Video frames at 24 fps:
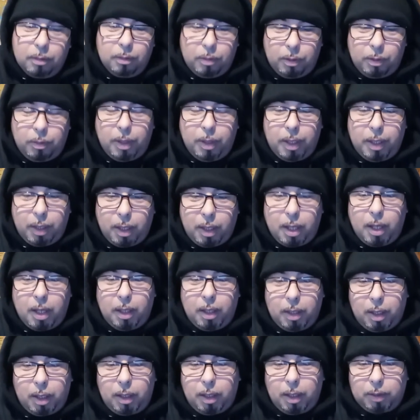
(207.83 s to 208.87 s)
You ain't
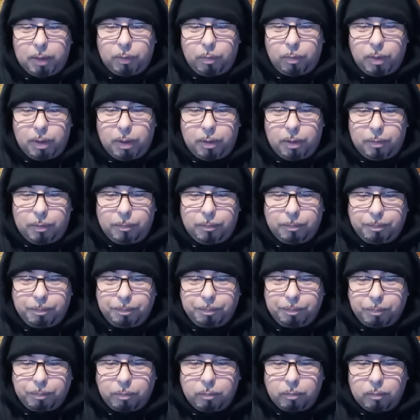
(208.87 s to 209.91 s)
lying. That's real.
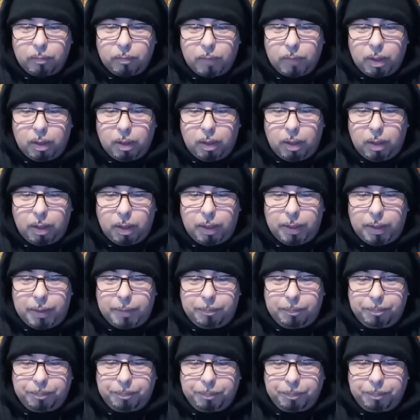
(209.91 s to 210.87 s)
Yeah.